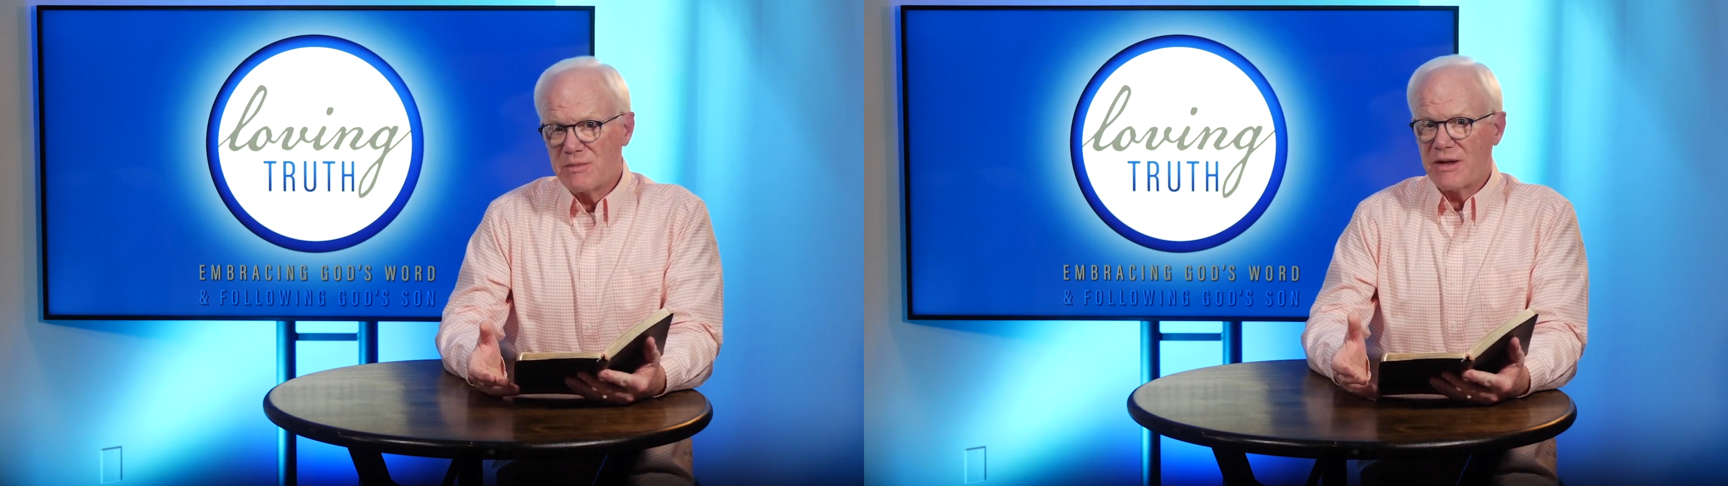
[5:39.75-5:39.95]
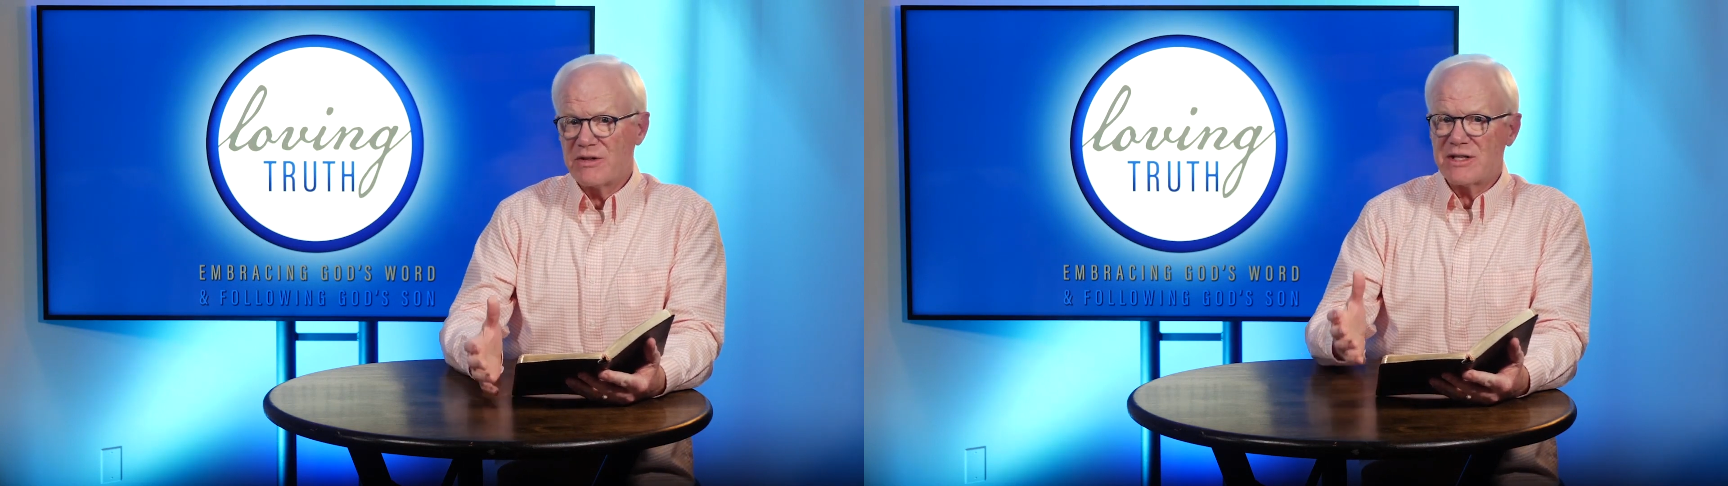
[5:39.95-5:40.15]

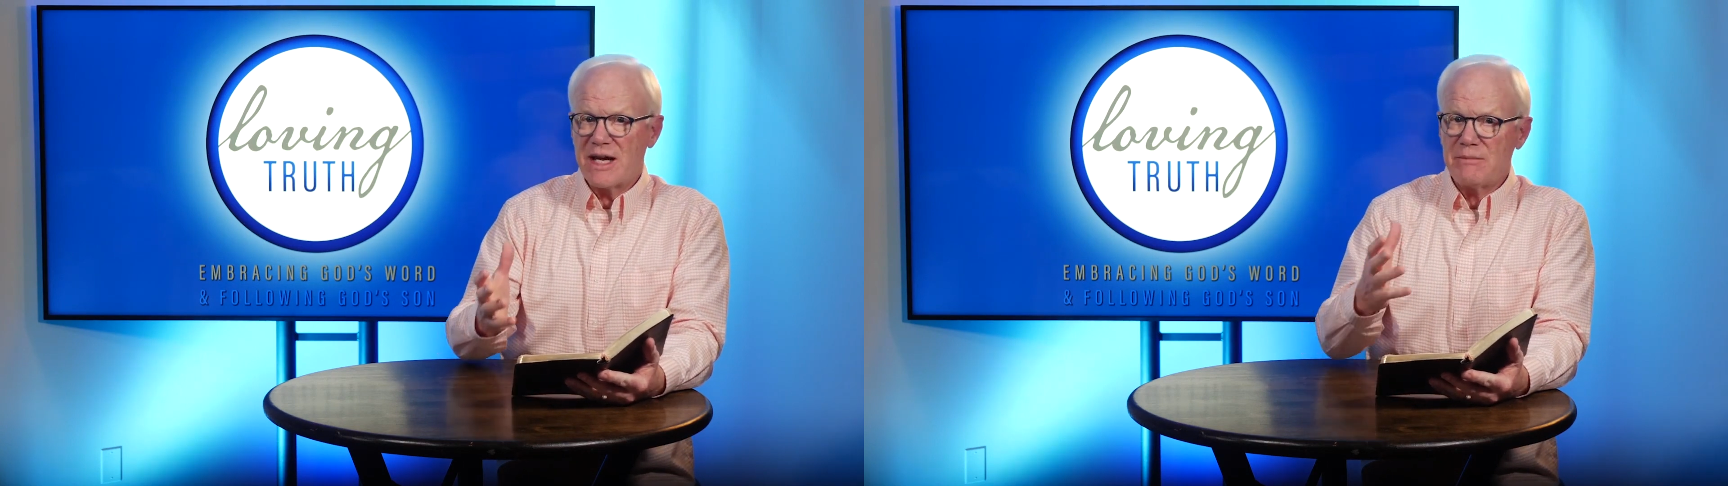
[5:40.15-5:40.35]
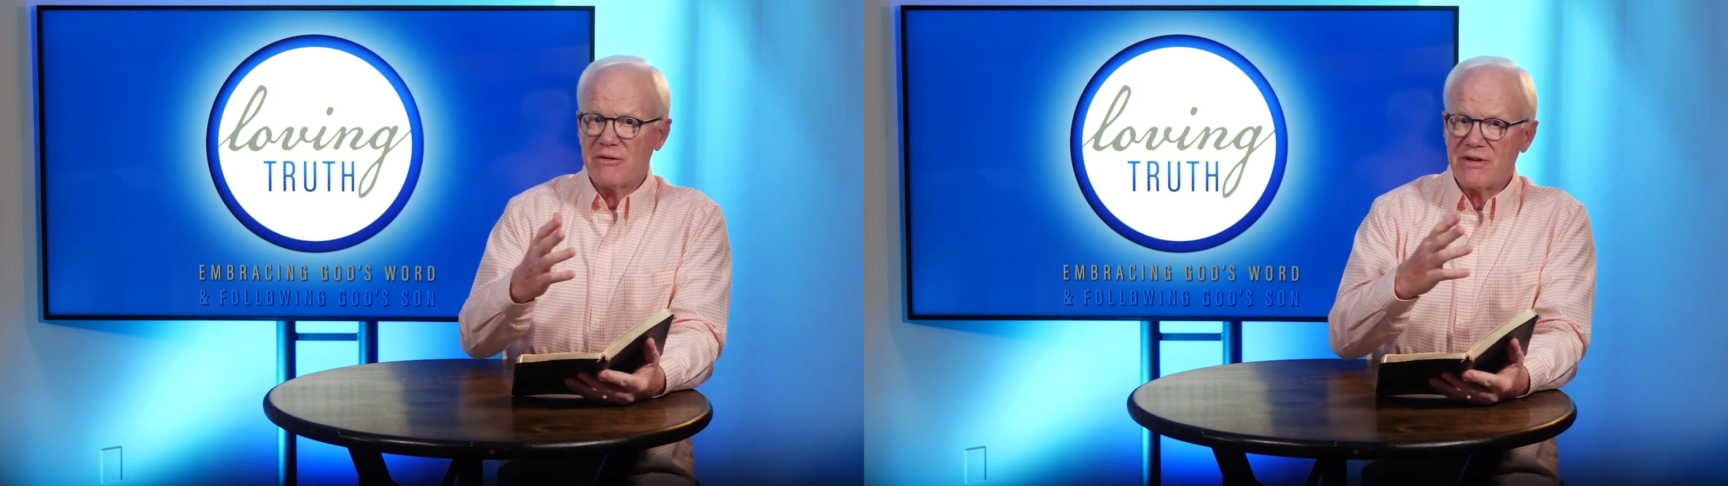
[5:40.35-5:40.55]
about the
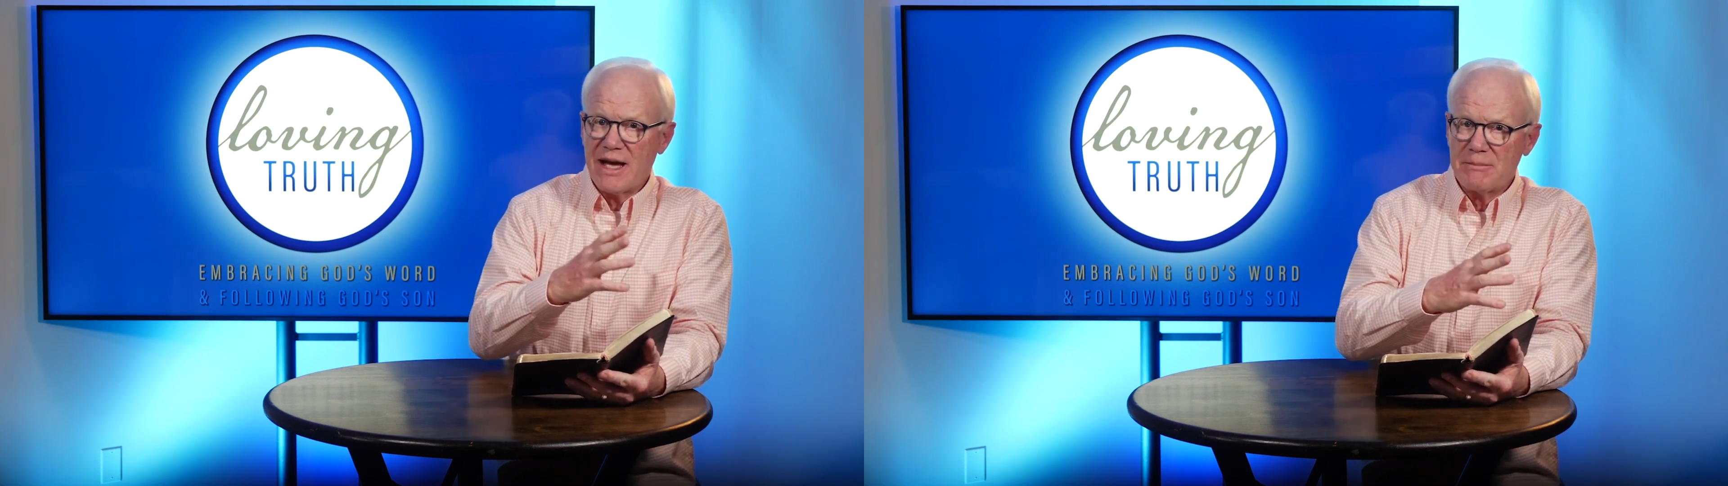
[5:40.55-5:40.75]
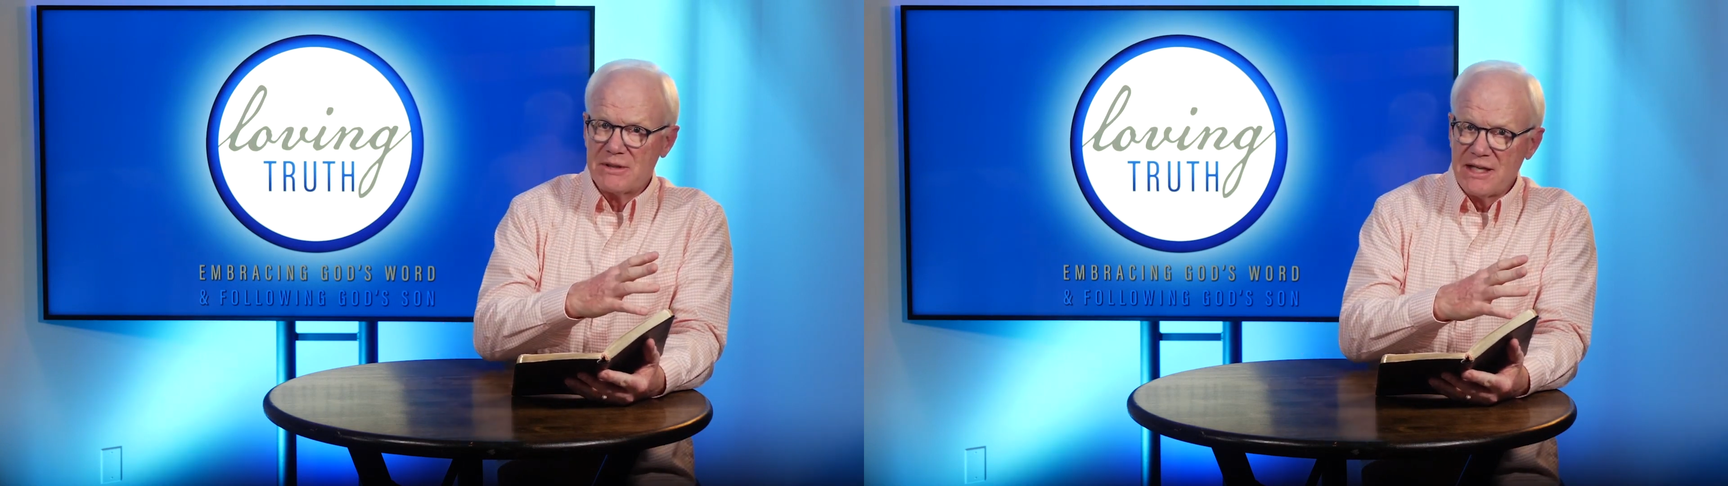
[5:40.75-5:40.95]
time of
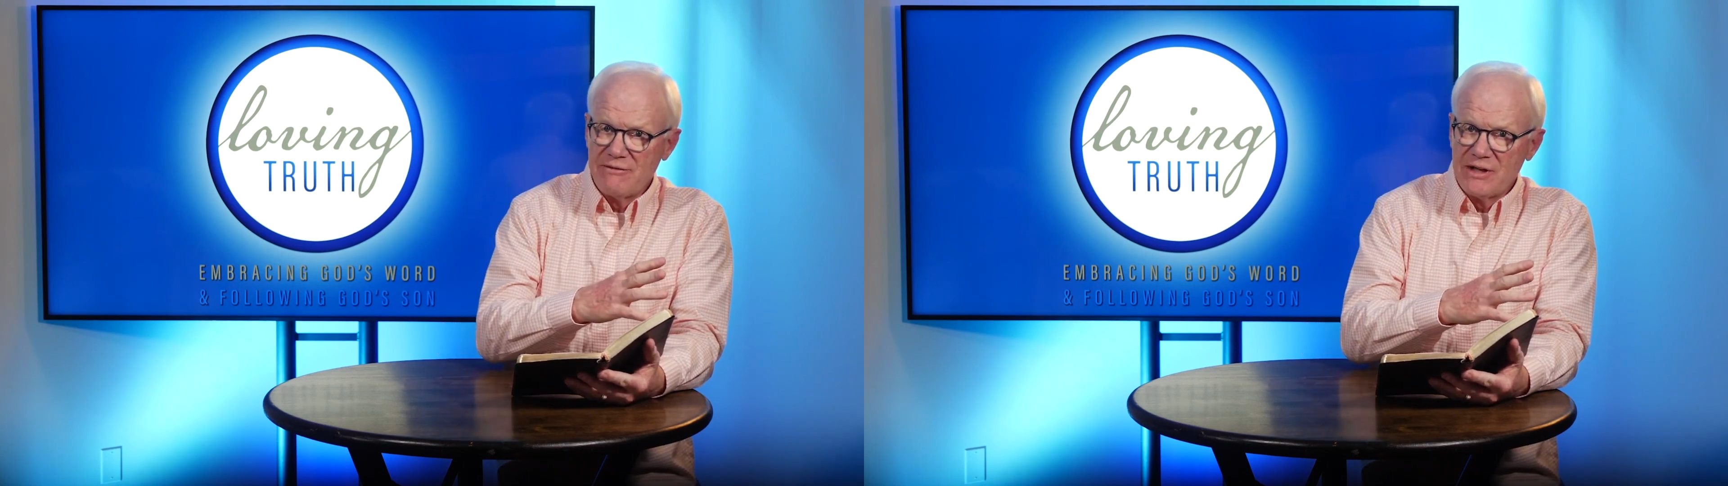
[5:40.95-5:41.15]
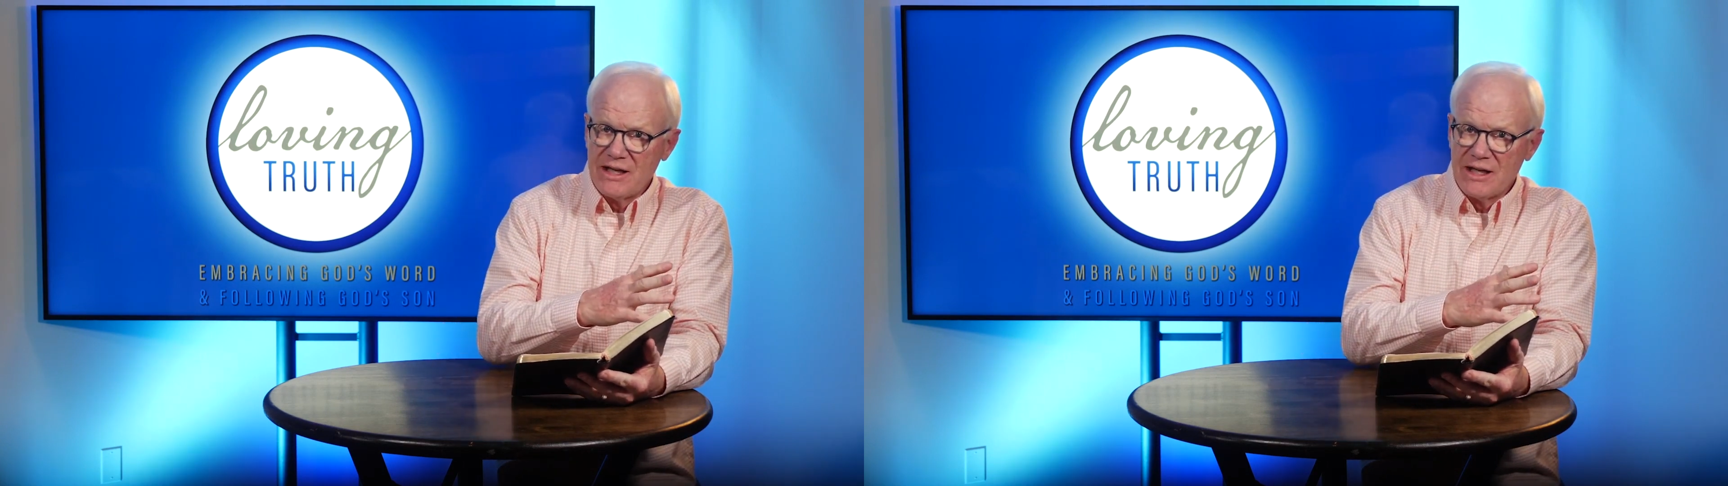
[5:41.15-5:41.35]

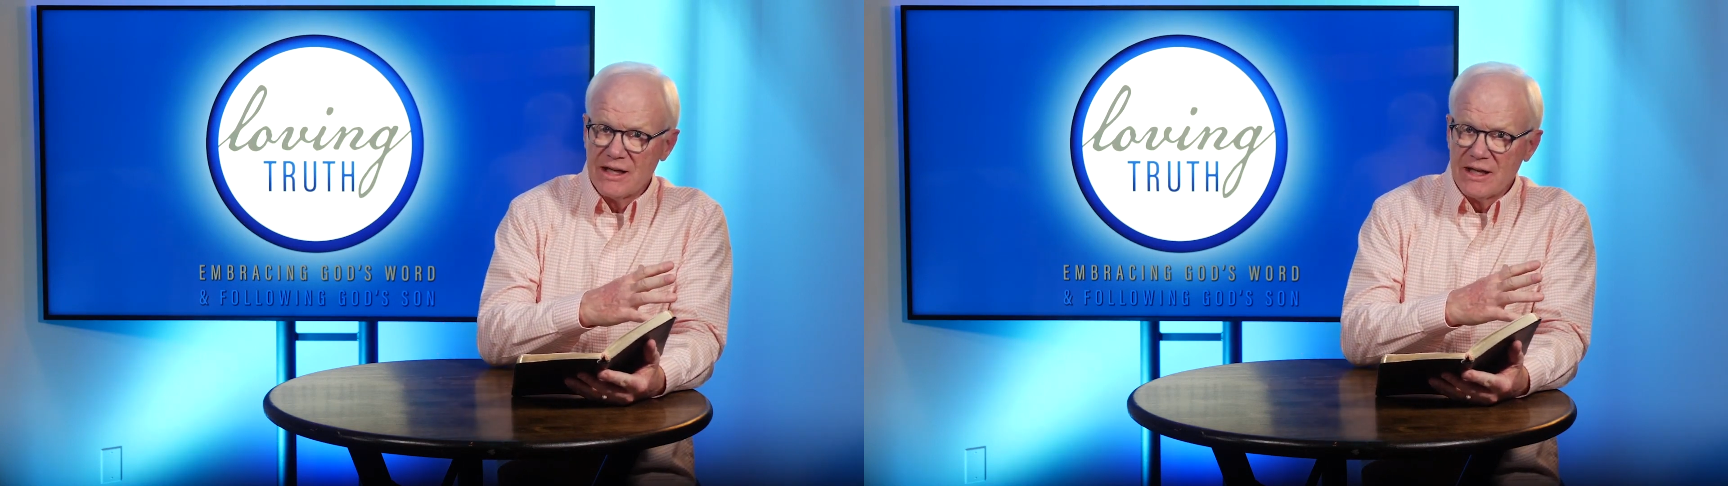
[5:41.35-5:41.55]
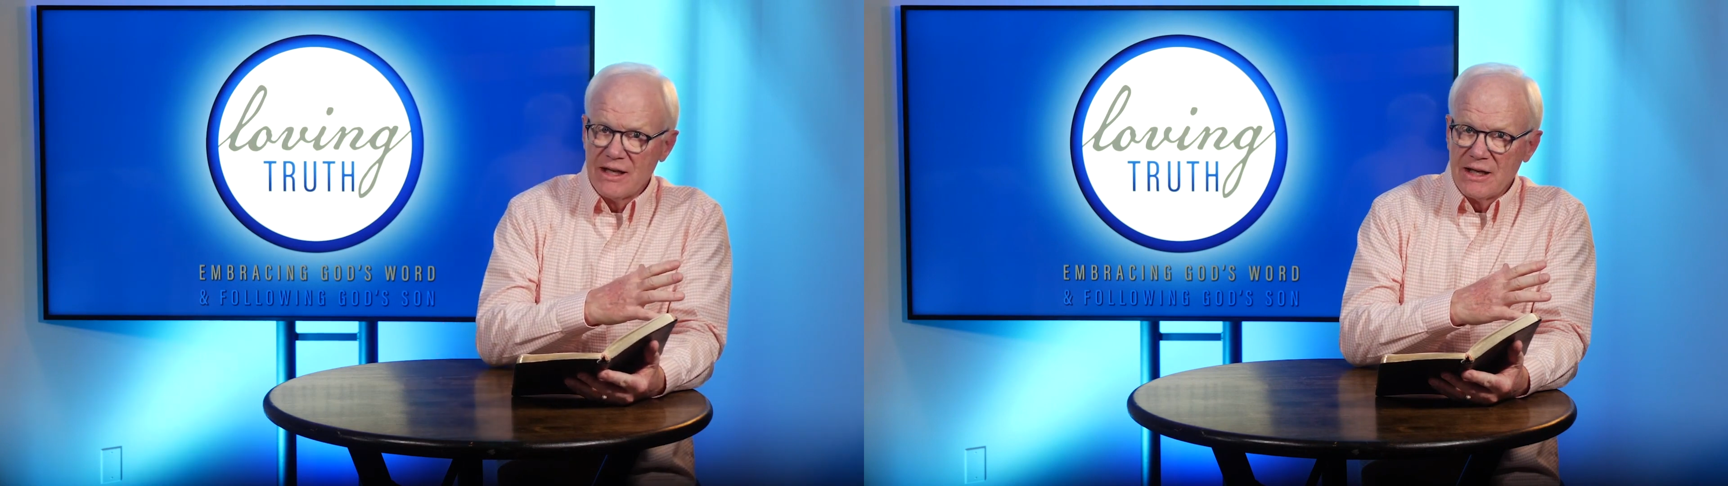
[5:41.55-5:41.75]
captivity